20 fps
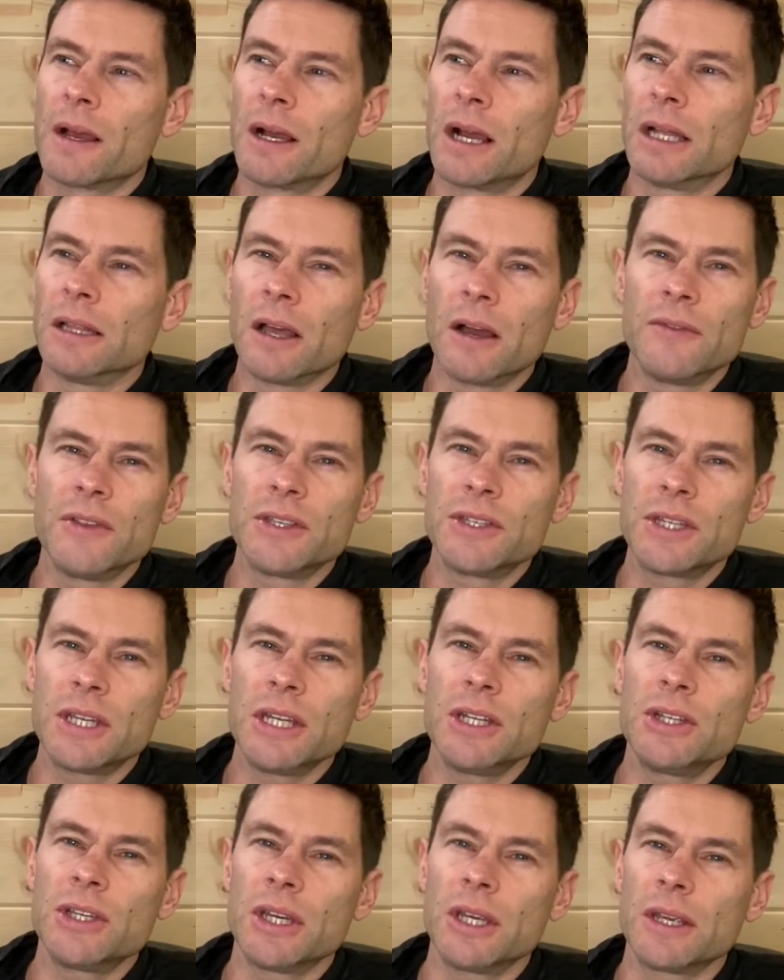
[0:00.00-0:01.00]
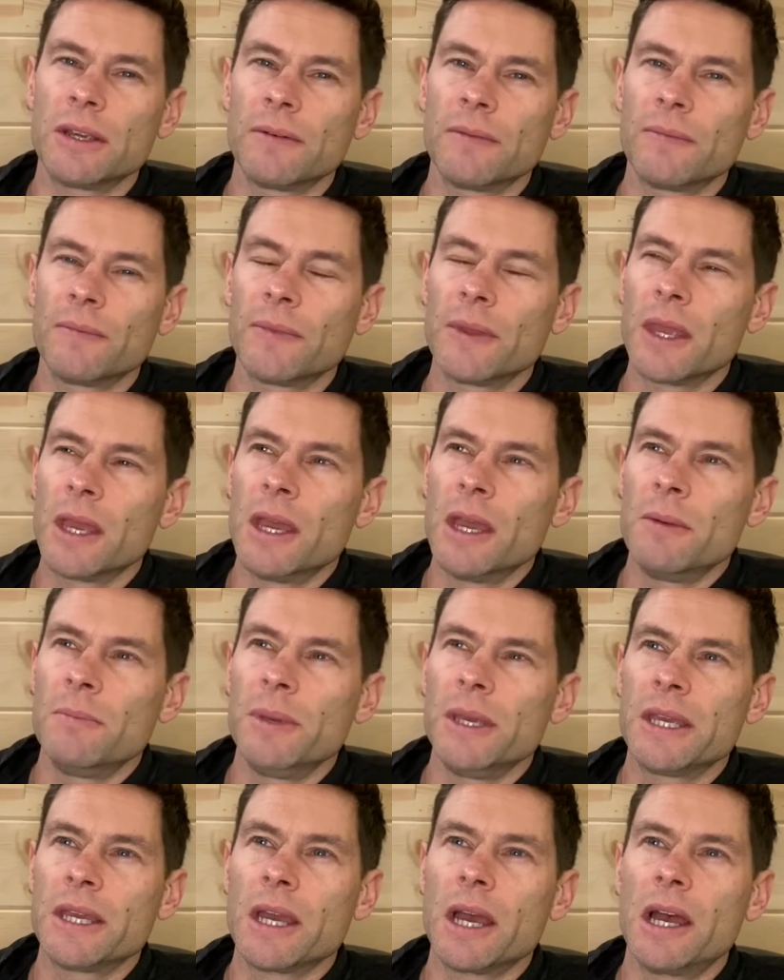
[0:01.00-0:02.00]
love this teaching
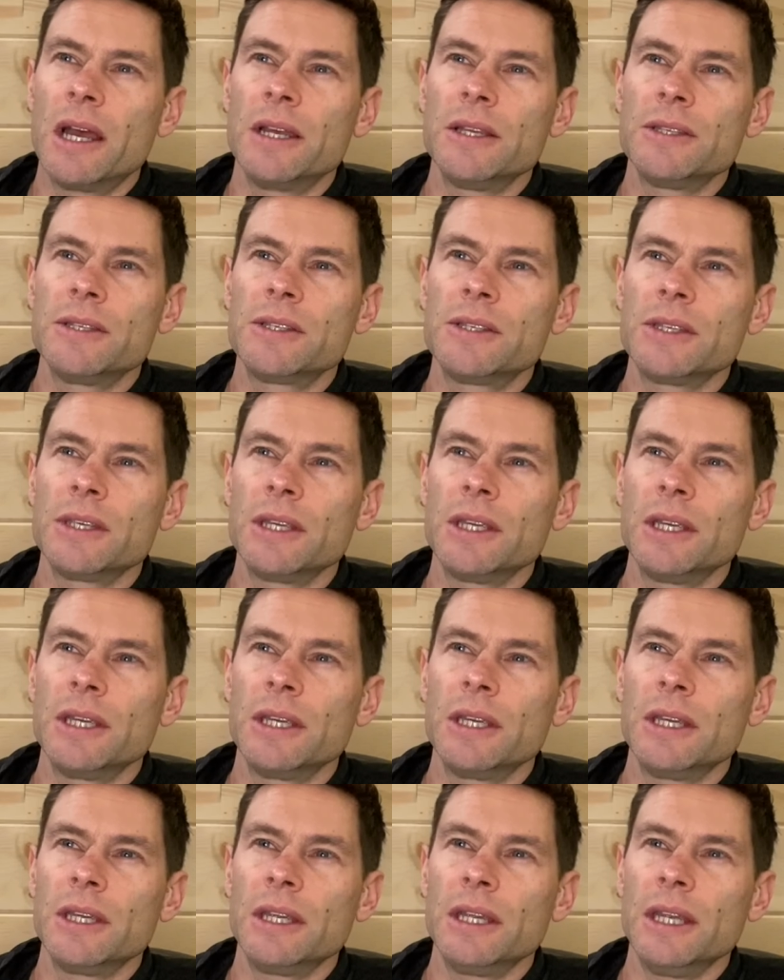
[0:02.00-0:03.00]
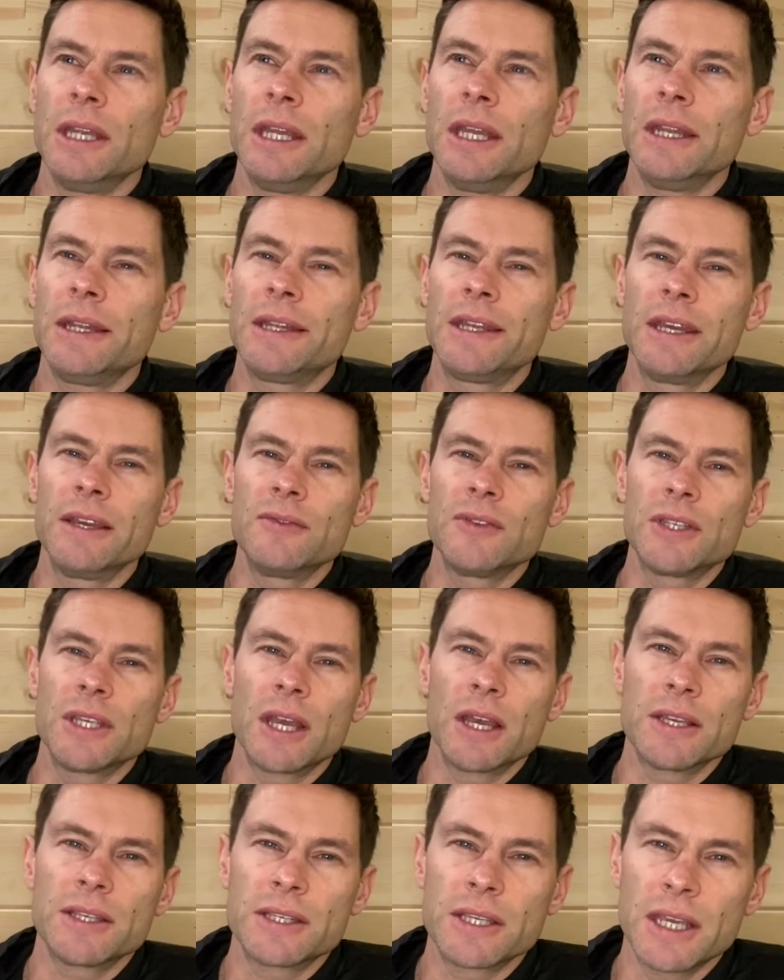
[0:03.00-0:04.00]
because it gives
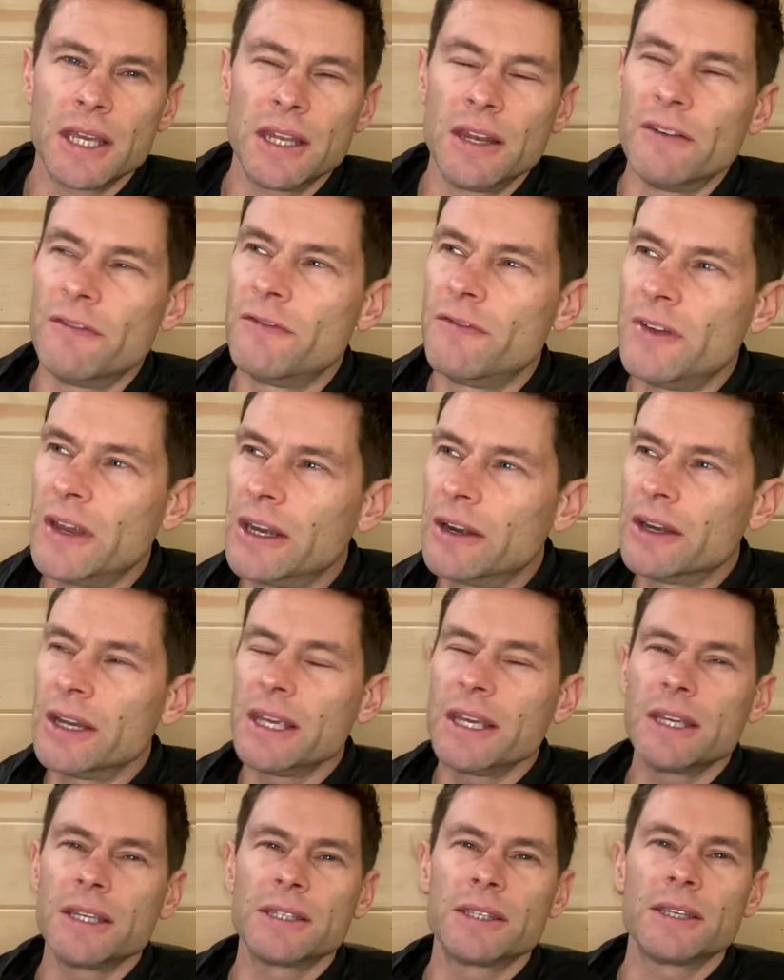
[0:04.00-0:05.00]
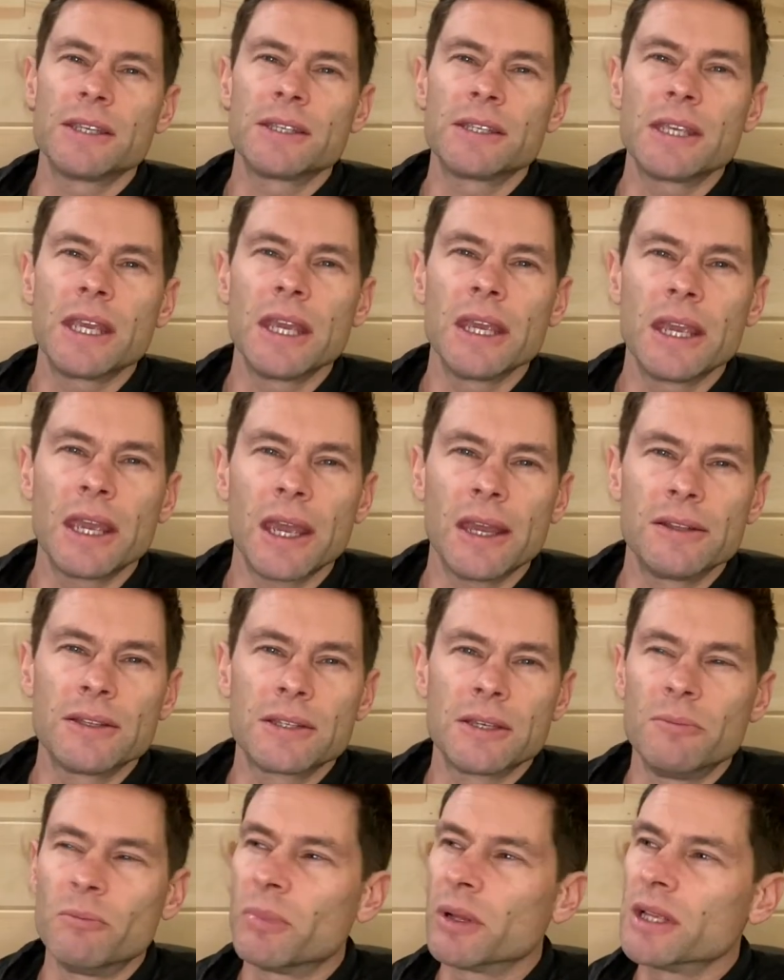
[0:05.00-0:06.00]
us in a very succinct and
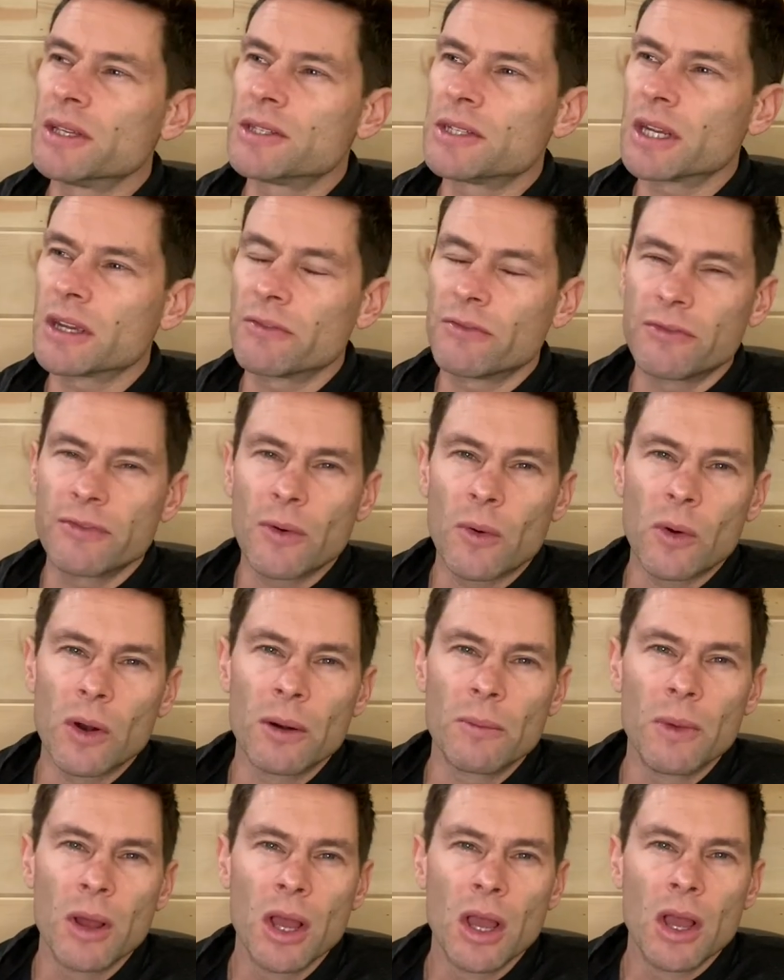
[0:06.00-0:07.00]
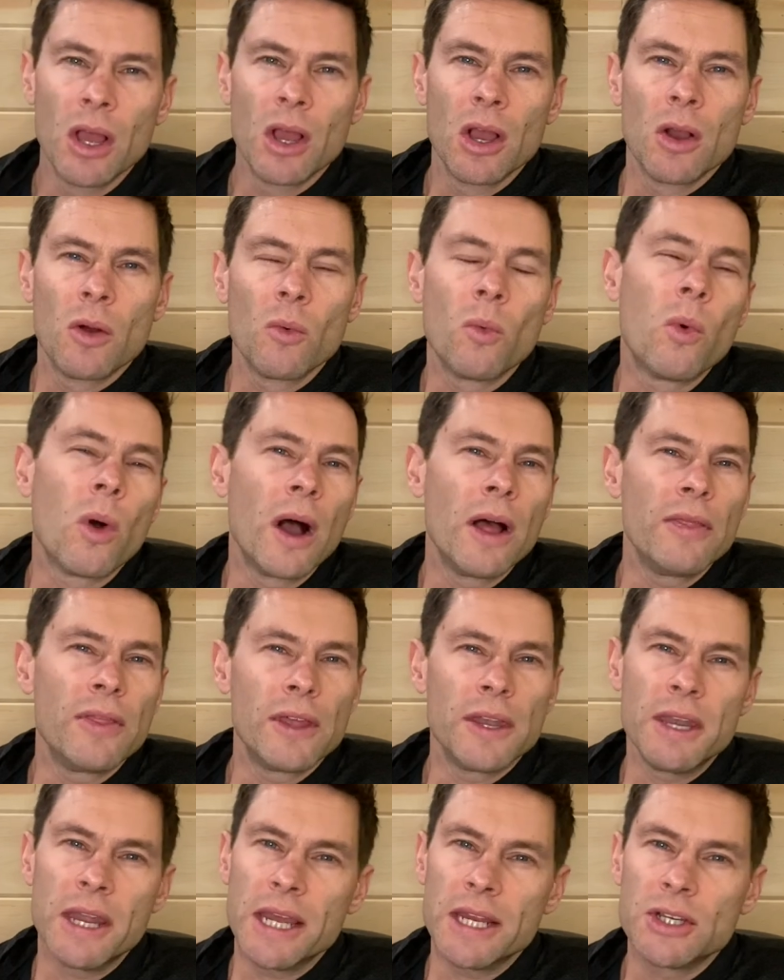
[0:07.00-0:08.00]
simplistic form what the
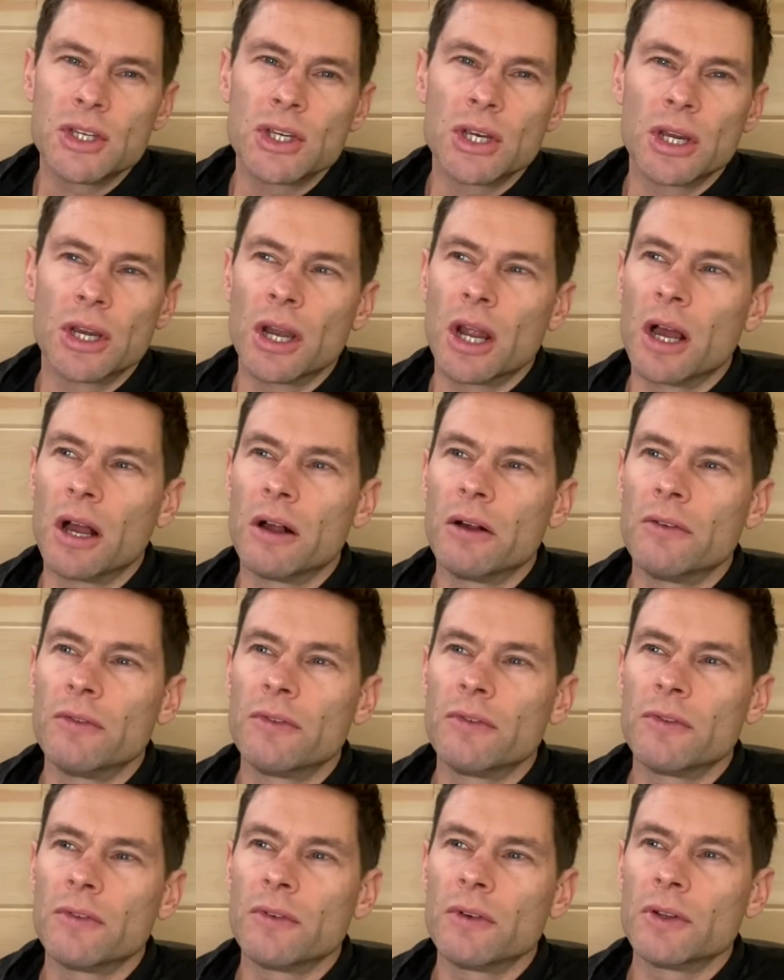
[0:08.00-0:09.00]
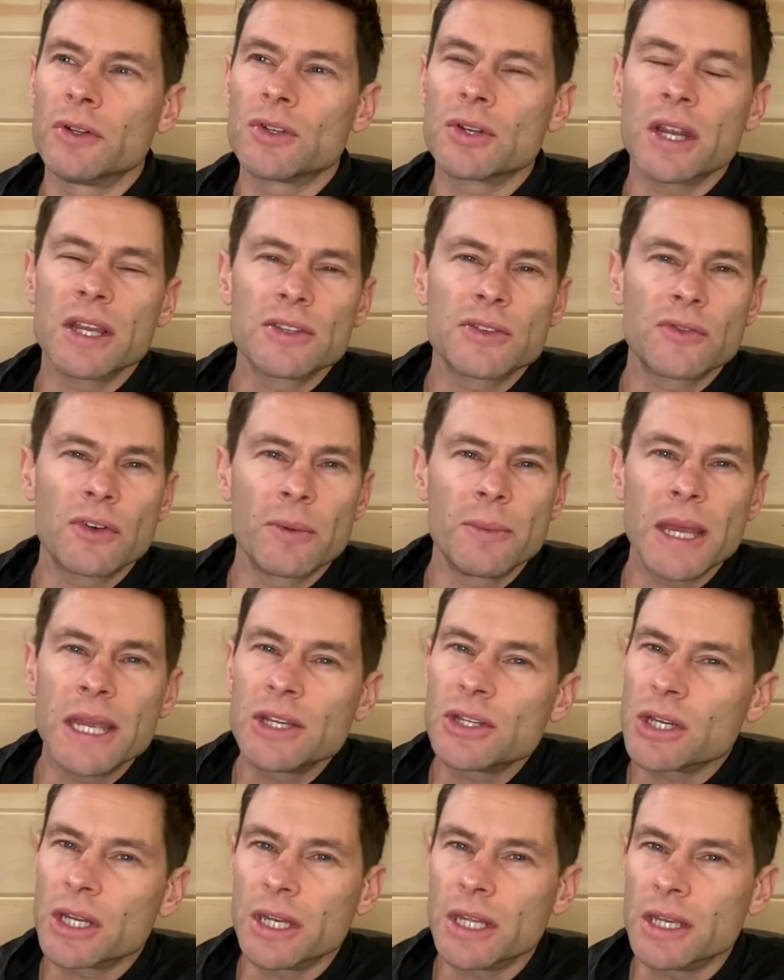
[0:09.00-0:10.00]
nature of
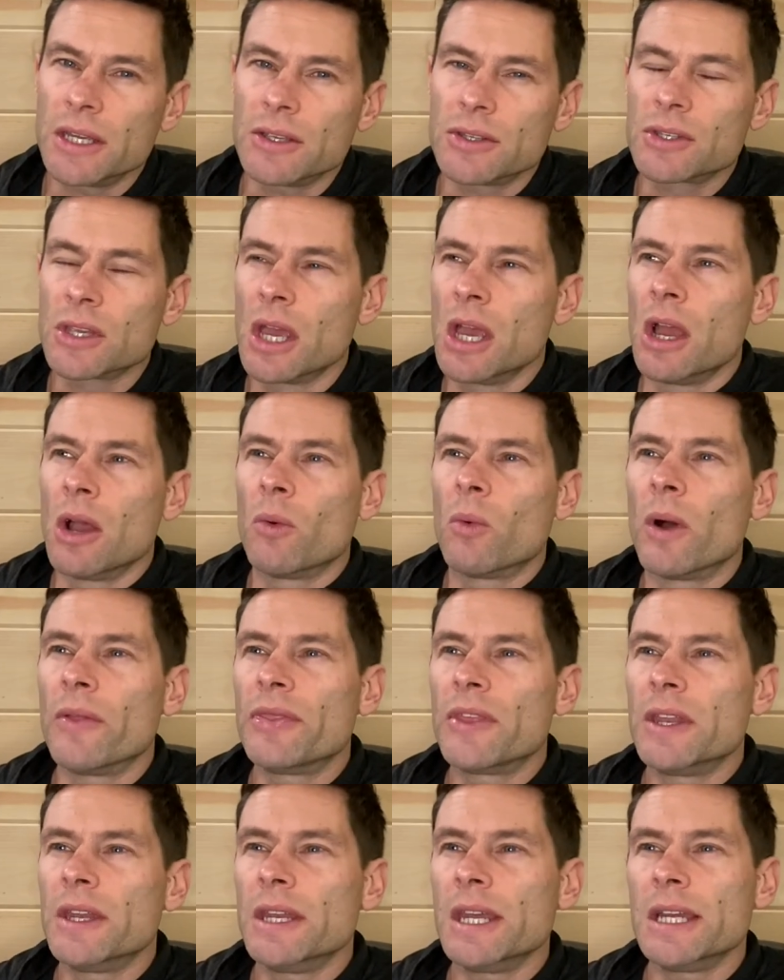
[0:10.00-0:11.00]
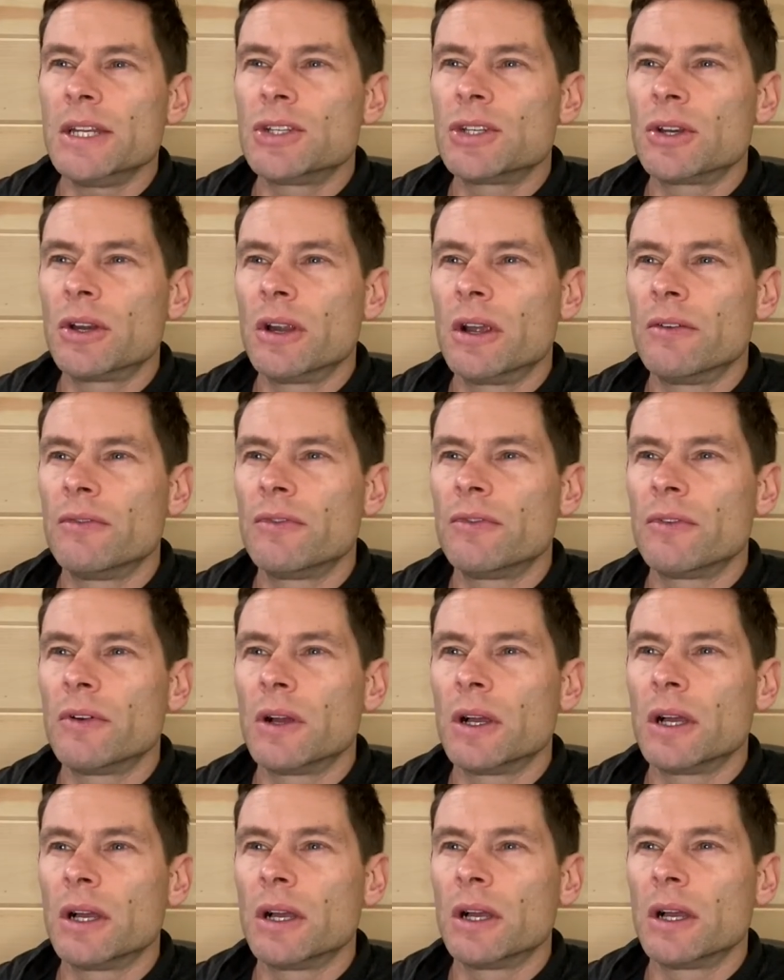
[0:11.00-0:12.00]
transformation is, what the nature
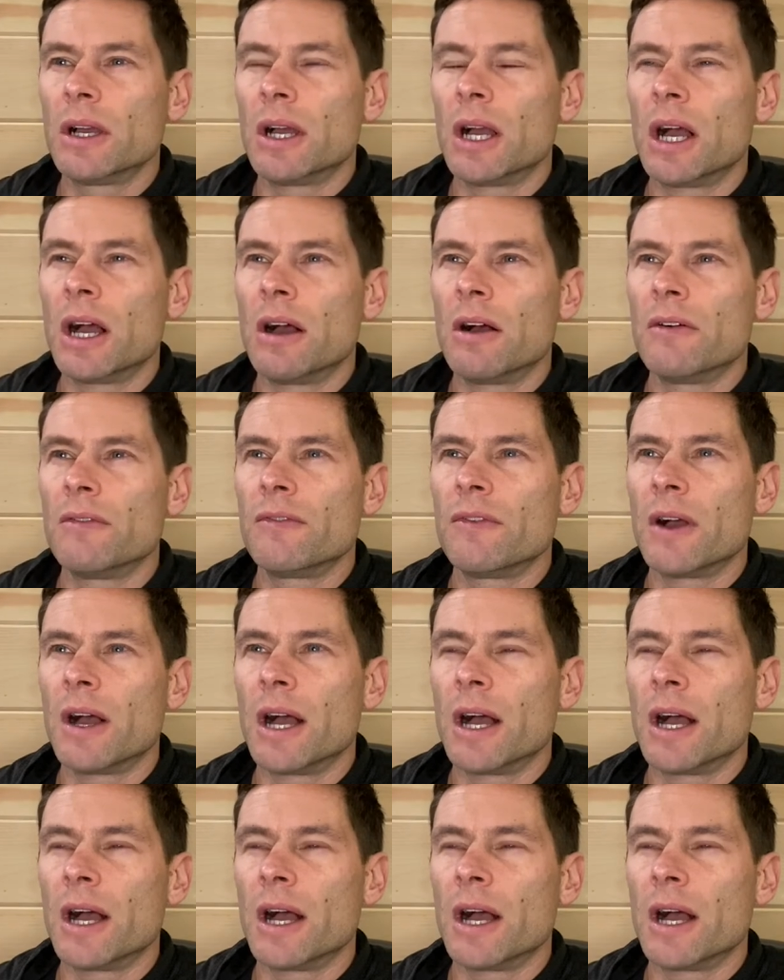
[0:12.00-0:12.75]
of